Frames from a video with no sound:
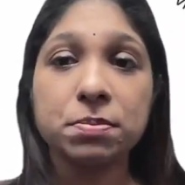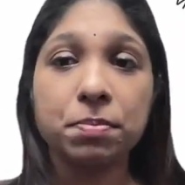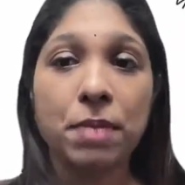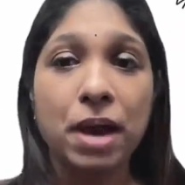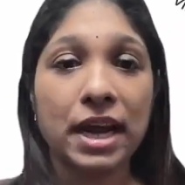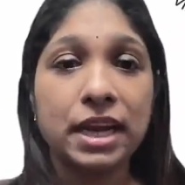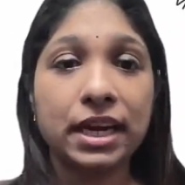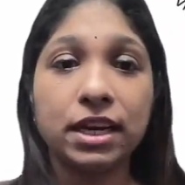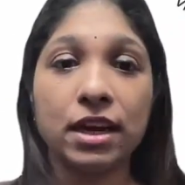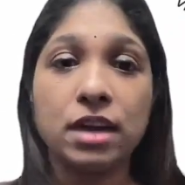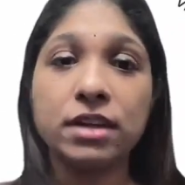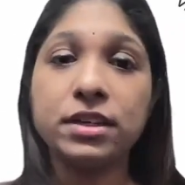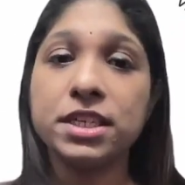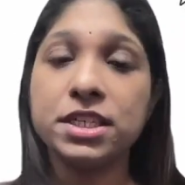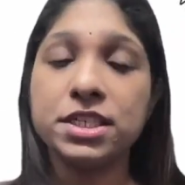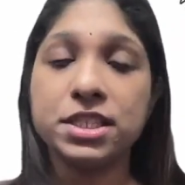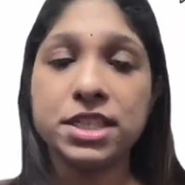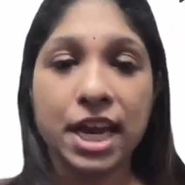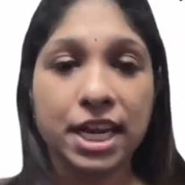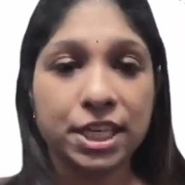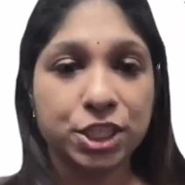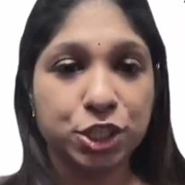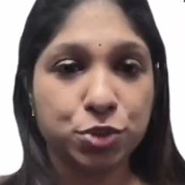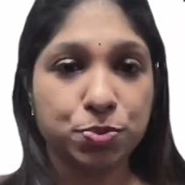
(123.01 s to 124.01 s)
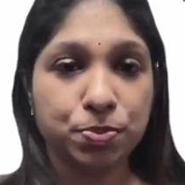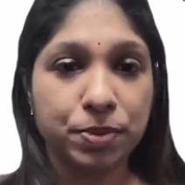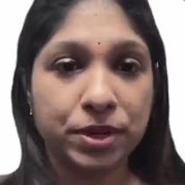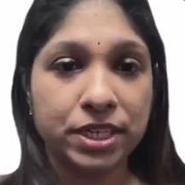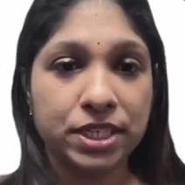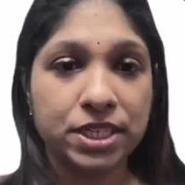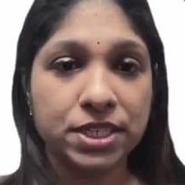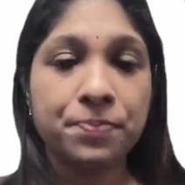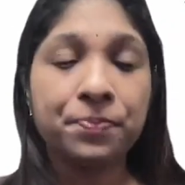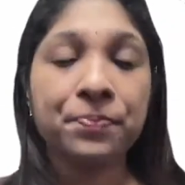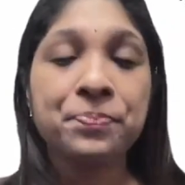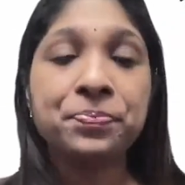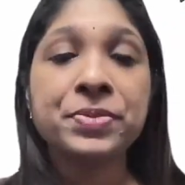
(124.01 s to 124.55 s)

macular detachment.